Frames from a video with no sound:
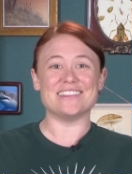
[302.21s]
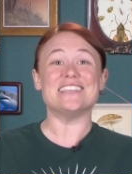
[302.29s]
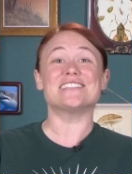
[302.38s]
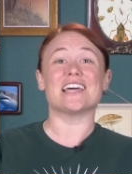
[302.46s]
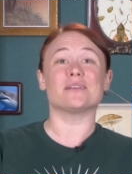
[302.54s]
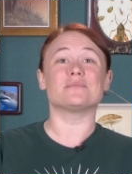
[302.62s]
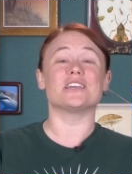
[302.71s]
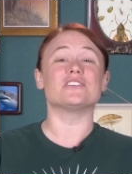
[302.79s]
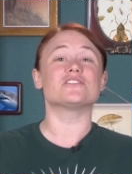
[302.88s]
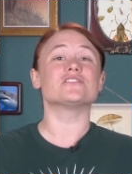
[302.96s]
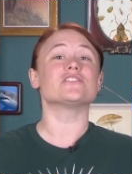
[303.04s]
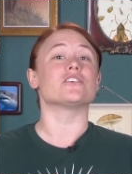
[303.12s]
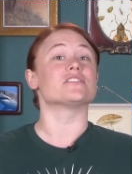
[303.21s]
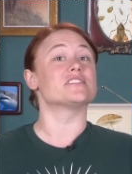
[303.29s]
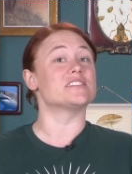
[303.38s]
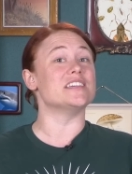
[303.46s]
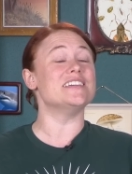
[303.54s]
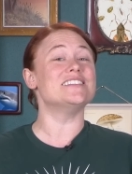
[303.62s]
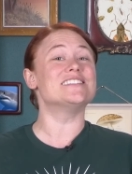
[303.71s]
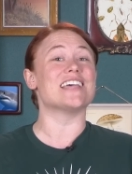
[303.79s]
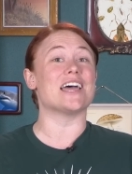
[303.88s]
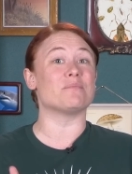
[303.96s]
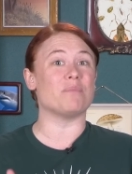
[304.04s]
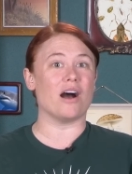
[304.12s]
These adaptations are seeds
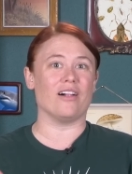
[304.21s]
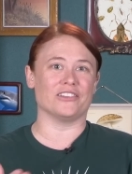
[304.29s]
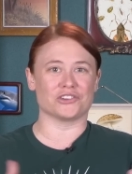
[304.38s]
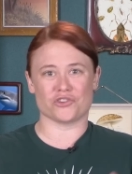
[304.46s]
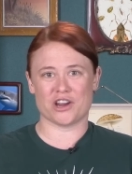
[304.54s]
and pollen